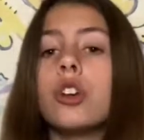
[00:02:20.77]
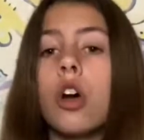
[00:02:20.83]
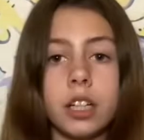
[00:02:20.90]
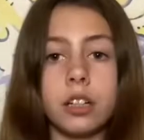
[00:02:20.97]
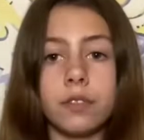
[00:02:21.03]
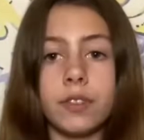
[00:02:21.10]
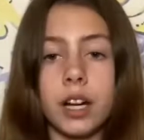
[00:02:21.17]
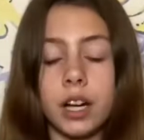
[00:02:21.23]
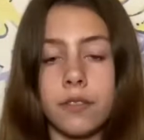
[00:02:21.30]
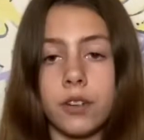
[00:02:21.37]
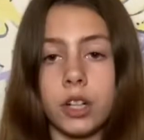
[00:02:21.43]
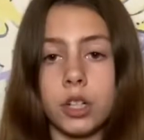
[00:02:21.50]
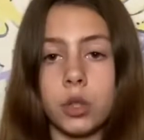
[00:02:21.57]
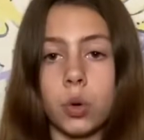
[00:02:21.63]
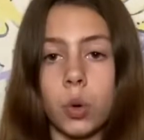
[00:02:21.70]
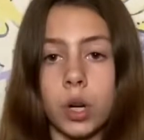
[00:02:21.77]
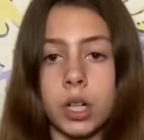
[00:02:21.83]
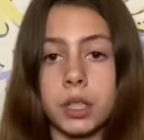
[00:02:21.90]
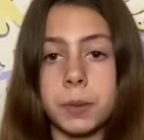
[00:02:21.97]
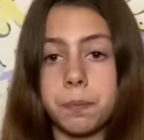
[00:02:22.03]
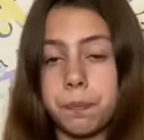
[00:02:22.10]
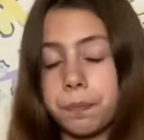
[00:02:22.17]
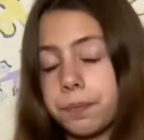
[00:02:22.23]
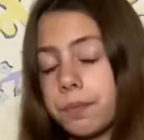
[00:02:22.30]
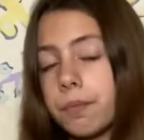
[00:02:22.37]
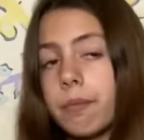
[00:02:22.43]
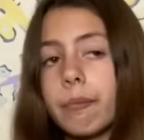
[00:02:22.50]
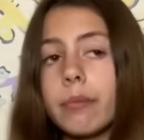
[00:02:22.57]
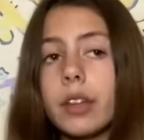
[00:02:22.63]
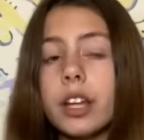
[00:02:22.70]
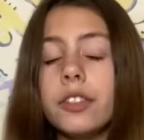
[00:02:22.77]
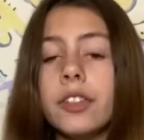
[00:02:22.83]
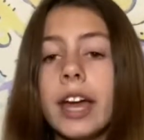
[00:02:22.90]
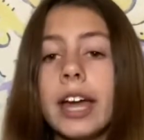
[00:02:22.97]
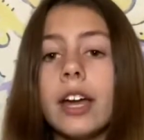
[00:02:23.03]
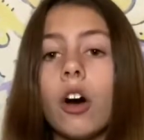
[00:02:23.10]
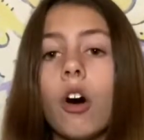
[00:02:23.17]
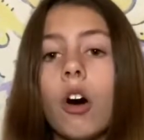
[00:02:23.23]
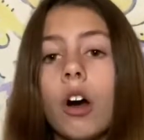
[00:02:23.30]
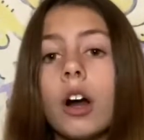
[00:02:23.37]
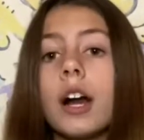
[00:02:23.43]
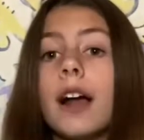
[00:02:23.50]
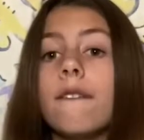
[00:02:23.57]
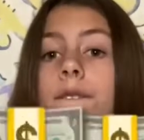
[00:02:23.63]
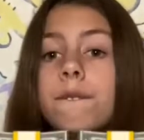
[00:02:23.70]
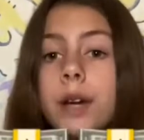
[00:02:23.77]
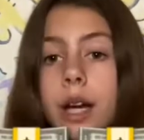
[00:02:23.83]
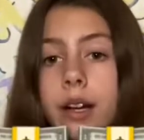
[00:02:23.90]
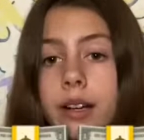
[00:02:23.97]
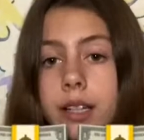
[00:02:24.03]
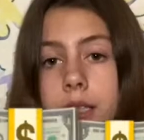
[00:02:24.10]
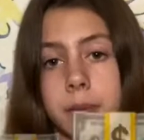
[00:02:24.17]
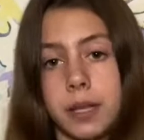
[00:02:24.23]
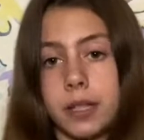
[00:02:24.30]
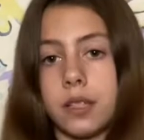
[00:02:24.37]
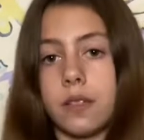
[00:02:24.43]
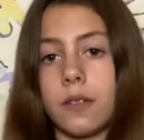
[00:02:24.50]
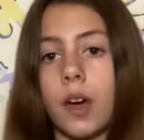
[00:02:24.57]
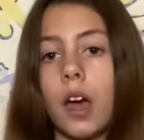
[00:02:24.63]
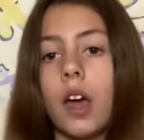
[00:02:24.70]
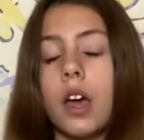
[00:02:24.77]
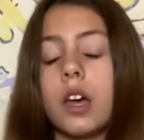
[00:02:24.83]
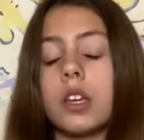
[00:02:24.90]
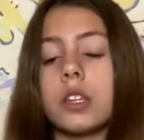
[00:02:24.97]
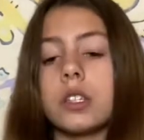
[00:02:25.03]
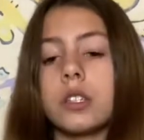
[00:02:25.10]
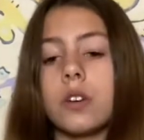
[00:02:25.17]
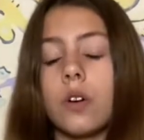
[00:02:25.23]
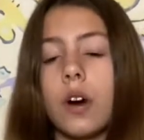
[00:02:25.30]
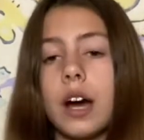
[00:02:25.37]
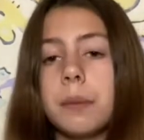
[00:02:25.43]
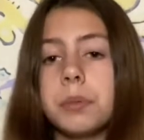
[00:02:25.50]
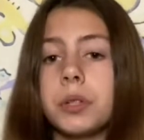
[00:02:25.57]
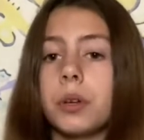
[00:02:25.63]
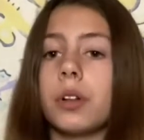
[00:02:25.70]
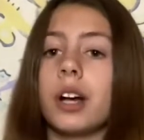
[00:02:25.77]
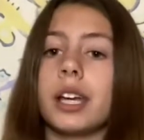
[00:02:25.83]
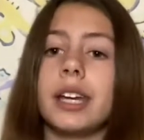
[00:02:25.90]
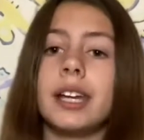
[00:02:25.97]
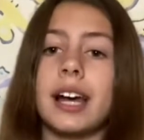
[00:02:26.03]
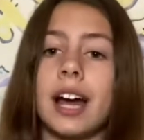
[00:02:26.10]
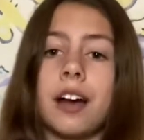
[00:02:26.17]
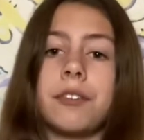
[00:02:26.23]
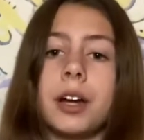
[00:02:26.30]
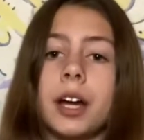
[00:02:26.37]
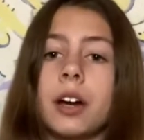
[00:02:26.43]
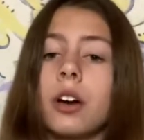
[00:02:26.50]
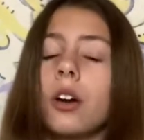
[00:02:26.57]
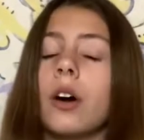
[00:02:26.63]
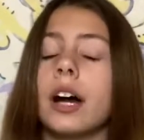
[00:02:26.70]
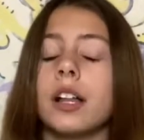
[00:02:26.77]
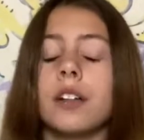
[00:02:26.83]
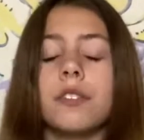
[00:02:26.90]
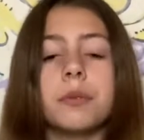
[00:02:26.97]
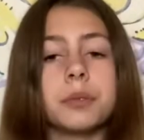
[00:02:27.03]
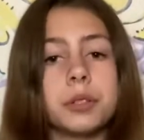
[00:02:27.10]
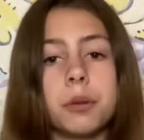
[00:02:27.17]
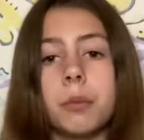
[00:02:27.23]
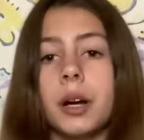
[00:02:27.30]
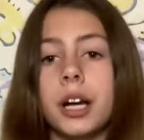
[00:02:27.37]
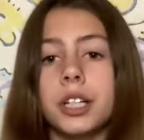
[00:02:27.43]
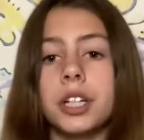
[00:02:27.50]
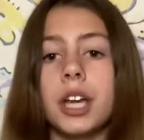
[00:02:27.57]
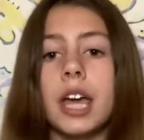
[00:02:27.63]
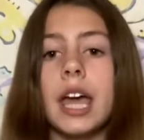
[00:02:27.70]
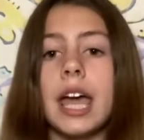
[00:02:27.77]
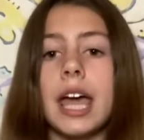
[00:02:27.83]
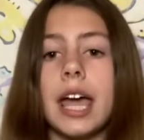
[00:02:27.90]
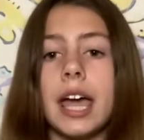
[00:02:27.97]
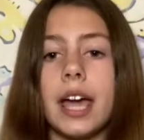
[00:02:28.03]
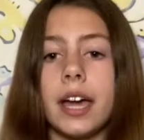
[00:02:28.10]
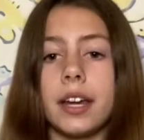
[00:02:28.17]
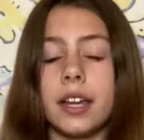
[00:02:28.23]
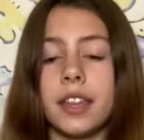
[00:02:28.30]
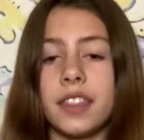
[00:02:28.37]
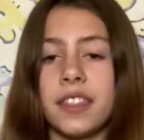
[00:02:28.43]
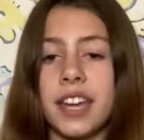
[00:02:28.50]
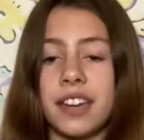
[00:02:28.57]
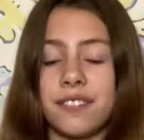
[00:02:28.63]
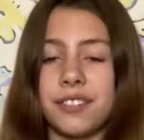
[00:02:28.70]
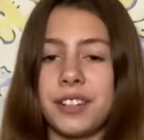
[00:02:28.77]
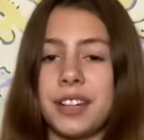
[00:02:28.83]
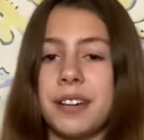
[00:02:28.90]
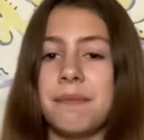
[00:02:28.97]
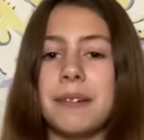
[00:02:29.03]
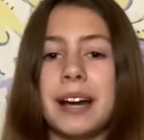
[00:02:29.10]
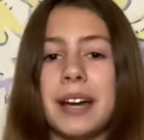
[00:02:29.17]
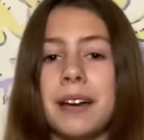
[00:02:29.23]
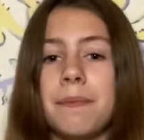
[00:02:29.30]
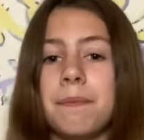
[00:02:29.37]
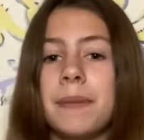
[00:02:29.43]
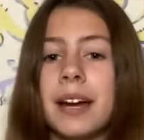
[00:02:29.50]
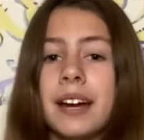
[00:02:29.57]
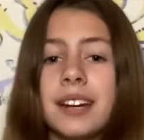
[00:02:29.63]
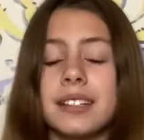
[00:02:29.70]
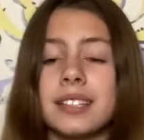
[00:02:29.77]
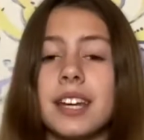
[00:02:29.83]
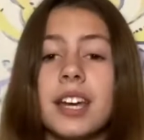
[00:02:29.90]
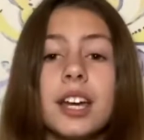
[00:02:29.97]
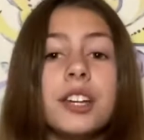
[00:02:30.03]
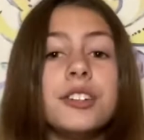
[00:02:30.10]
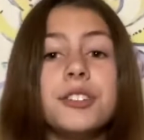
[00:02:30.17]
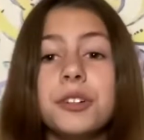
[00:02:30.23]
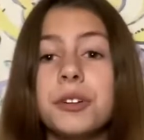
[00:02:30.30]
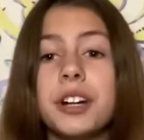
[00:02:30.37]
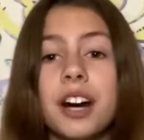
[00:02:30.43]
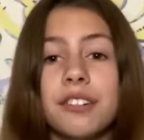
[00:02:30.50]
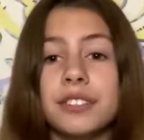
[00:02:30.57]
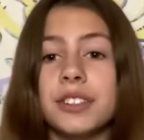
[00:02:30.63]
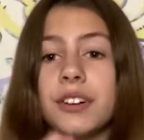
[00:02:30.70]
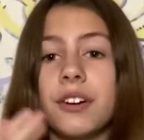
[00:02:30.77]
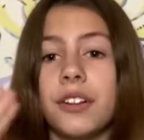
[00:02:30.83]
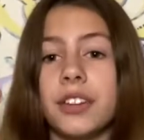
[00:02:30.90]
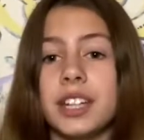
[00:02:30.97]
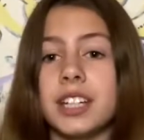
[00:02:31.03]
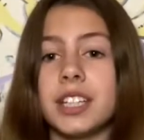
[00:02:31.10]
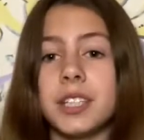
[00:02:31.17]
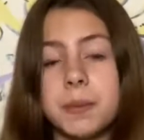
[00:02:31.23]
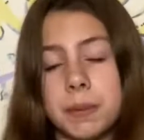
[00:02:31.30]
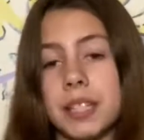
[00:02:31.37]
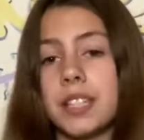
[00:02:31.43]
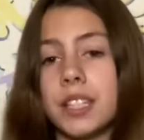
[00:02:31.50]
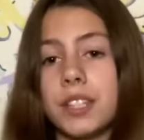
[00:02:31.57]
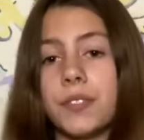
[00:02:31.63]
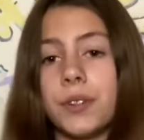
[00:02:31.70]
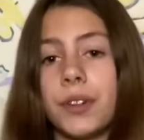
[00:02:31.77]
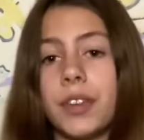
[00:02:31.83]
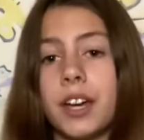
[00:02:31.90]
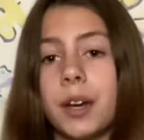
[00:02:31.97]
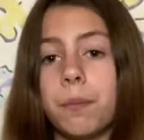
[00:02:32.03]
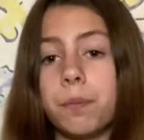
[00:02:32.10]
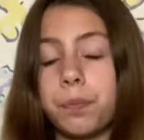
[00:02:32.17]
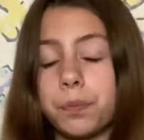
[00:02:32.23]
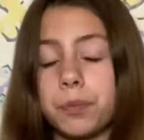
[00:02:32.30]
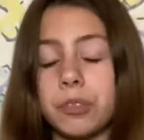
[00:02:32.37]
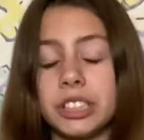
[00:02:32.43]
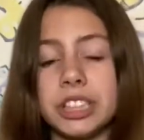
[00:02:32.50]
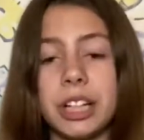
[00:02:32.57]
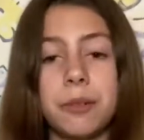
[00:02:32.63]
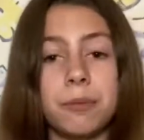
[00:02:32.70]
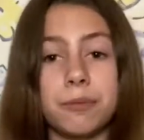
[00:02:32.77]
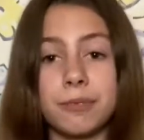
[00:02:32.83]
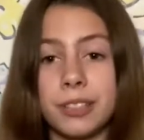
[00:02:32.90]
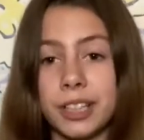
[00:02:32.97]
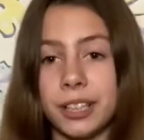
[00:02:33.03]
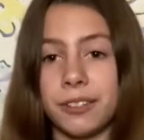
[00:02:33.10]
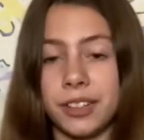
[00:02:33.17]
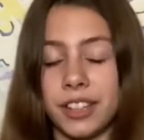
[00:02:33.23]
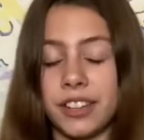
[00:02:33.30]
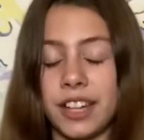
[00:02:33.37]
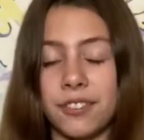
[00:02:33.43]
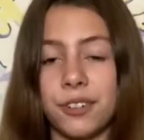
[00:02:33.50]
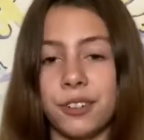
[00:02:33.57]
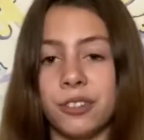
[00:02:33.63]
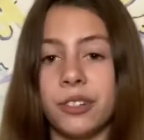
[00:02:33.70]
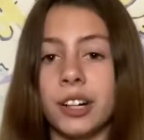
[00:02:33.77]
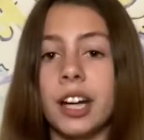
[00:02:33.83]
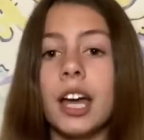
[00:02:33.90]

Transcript: very first horse, they are very expensive. So I'm so lucky to have Arrow. I love him so much. And thankfully, my parents do cover all the expenses for them, which I'm really, really thankful for.